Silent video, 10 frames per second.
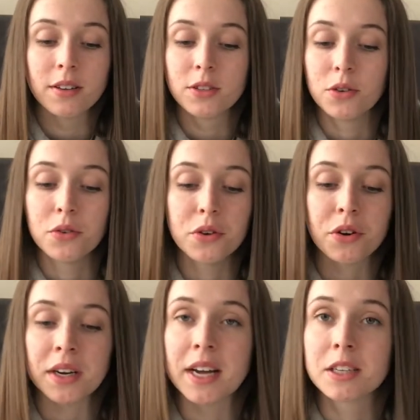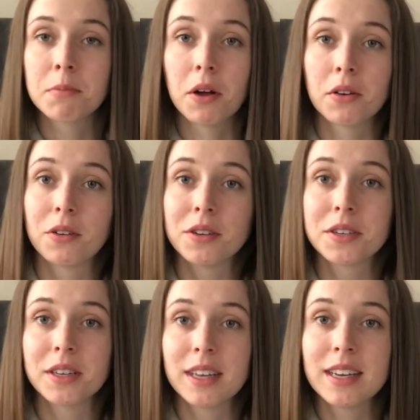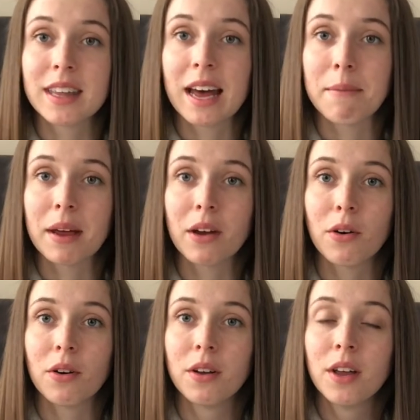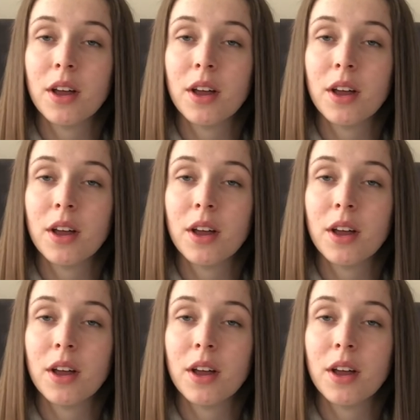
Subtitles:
2, create smaller goals to lead that main goal.